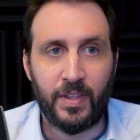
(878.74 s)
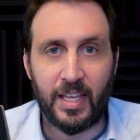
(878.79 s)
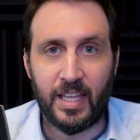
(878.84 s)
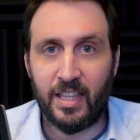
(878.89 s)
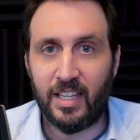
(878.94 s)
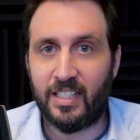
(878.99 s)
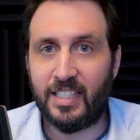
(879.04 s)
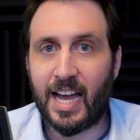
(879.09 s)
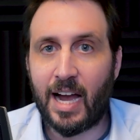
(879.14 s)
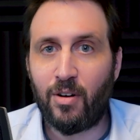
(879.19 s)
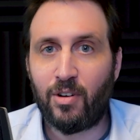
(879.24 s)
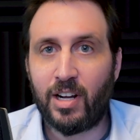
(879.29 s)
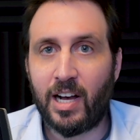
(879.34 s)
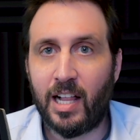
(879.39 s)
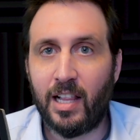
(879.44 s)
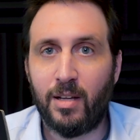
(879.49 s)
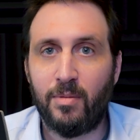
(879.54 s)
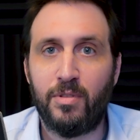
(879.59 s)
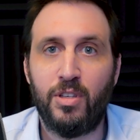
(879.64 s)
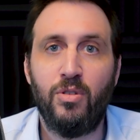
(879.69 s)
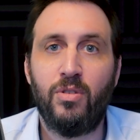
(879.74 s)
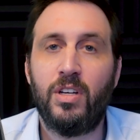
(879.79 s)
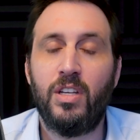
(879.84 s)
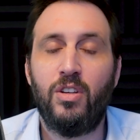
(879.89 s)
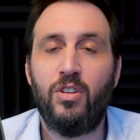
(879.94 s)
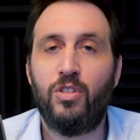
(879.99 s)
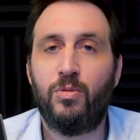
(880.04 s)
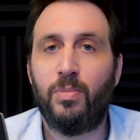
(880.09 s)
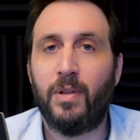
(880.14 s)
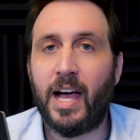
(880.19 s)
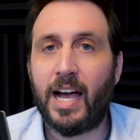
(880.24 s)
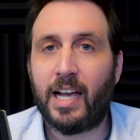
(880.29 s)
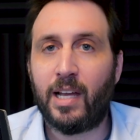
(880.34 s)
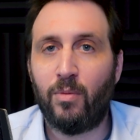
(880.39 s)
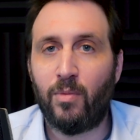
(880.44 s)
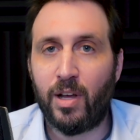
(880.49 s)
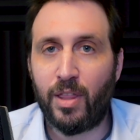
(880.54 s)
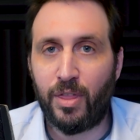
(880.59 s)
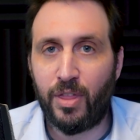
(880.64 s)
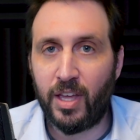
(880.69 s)
In the doubt column, you can use black
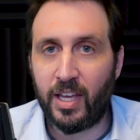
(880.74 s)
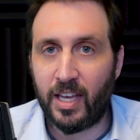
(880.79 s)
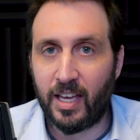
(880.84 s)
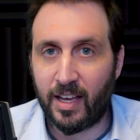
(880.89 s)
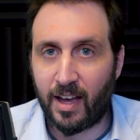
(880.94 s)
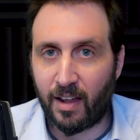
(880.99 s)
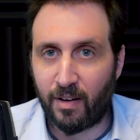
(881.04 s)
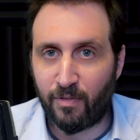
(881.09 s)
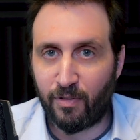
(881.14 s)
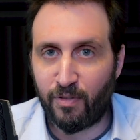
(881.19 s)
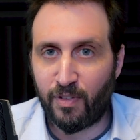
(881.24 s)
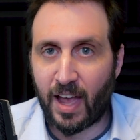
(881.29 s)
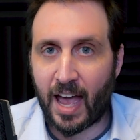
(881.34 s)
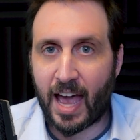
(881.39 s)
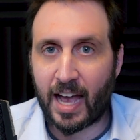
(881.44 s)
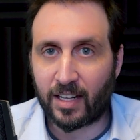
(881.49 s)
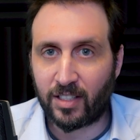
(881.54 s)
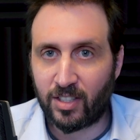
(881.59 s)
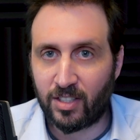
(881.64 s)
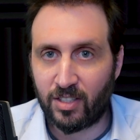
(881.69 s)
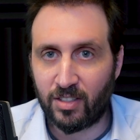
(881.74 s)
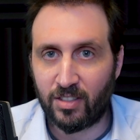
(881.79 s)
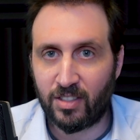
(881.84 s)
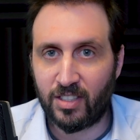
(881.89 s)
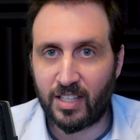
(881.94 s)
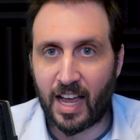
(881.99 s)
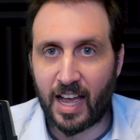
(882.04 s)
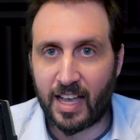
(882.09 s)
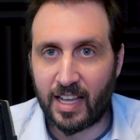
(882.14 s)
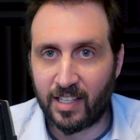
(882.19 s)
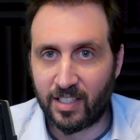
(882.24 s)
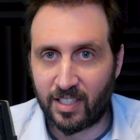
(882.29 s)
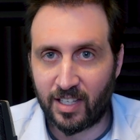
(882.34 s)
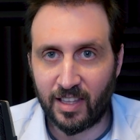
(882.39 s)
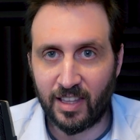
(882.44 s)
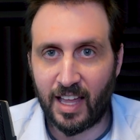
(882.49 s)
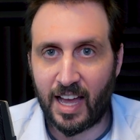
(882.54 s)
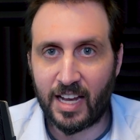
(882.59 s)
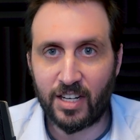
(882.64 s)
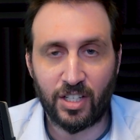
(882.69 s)
and white thinking on facts, science,
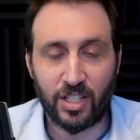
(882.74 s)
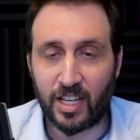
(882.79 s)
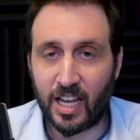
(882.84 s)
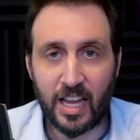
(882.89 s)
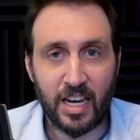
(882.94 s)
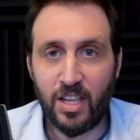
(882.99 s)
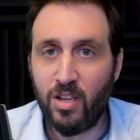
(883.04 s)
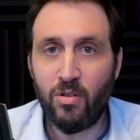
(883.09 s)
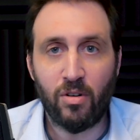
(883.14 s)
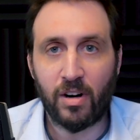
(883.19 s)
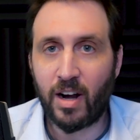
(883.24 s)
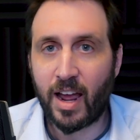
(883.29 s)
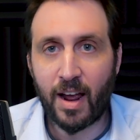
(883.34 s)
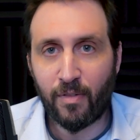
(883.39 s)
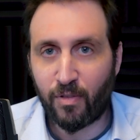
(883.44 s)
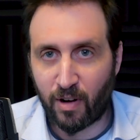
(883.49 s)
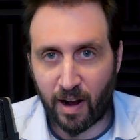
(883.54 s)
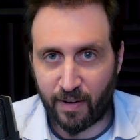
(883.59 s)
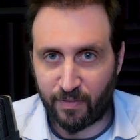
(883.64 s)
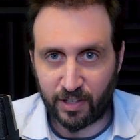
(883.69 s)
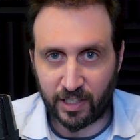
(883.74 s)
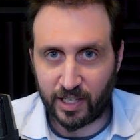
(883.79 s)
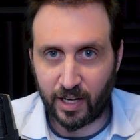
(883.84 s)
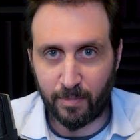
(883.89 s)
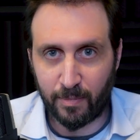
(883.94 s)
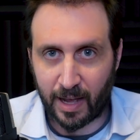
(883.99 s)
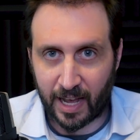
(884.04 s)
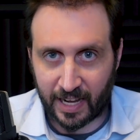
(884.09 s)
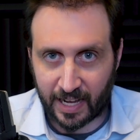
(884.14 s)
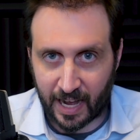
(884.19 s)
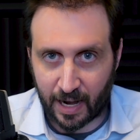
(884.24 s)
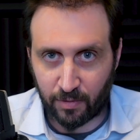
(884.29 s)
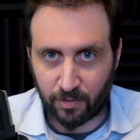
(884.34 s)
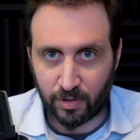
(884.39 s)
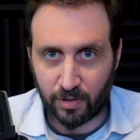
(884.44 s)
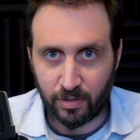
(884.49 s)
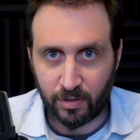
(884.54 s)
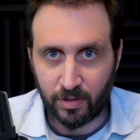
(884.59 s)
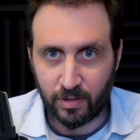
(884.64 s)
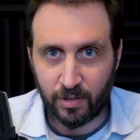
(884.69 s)
and logic, and you don't ever have to come back out
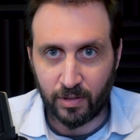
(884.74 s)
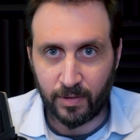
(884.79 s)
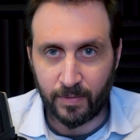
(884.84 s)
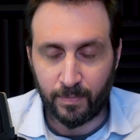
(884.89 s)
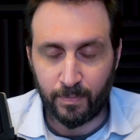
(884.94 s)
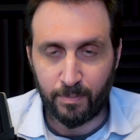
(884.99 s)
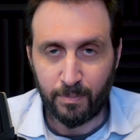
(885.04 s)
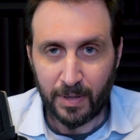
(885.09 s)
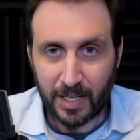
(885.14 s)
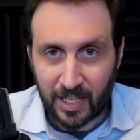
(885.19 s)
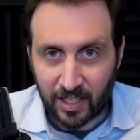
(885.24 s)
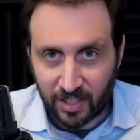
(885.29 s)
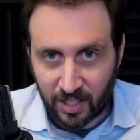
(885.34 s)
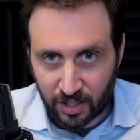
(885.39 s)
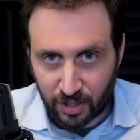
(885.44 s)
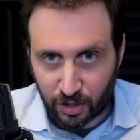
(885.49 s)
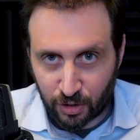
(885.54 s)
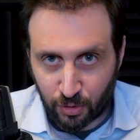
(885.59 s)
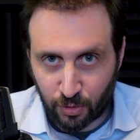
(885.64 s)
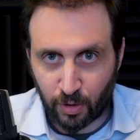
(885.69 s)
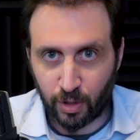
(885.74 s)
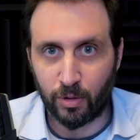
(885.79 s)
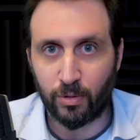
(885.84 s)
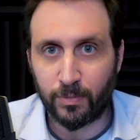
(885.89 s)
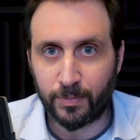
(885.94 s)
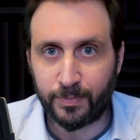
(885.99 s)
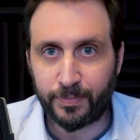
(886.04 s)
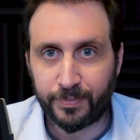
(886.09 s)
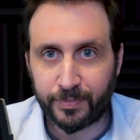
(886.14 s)
because it's true.